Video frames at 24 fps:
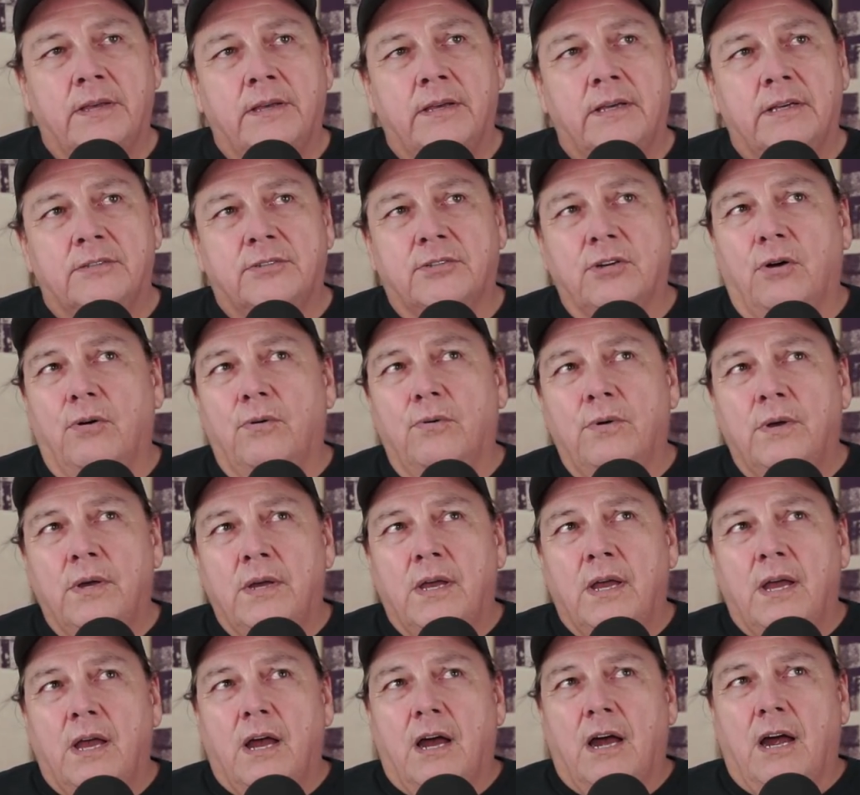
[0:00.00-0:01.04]
So
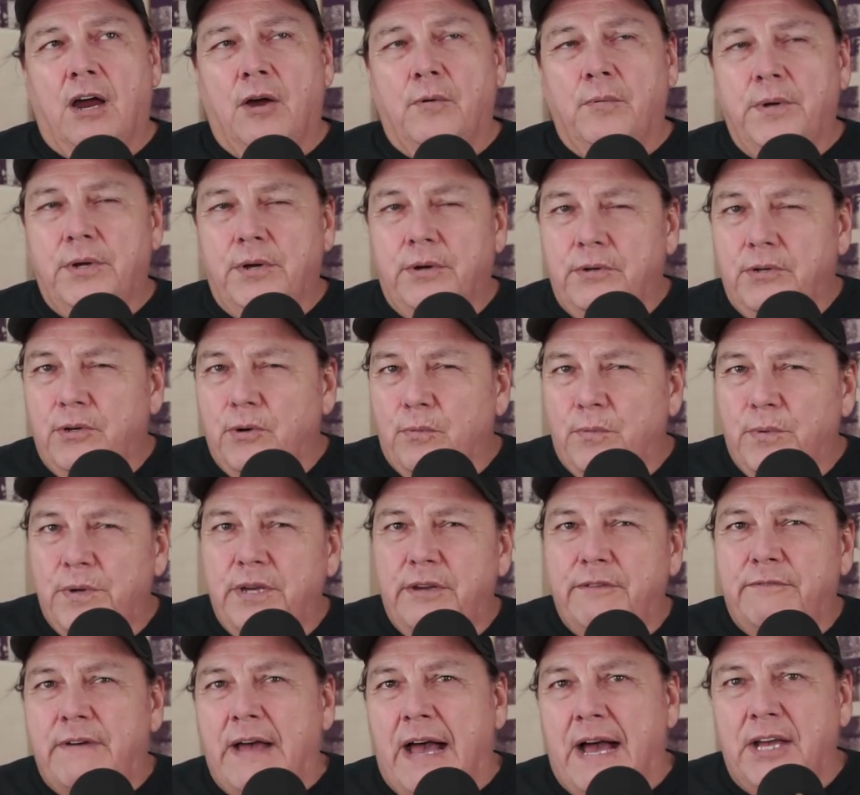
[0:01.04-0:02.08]
are we going to
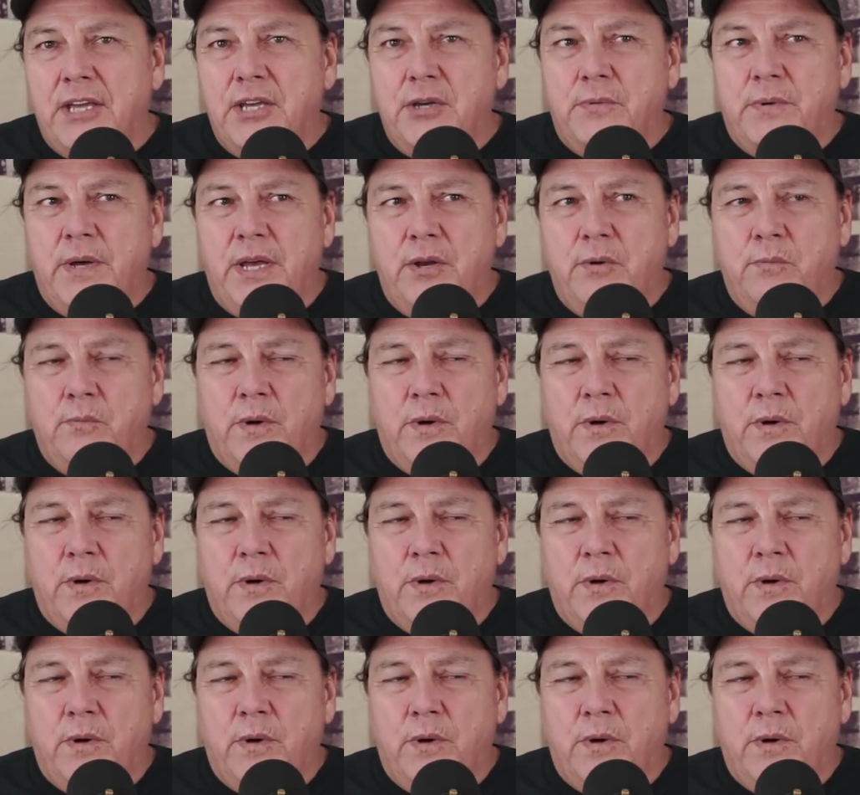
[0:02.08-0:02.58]
reevaluate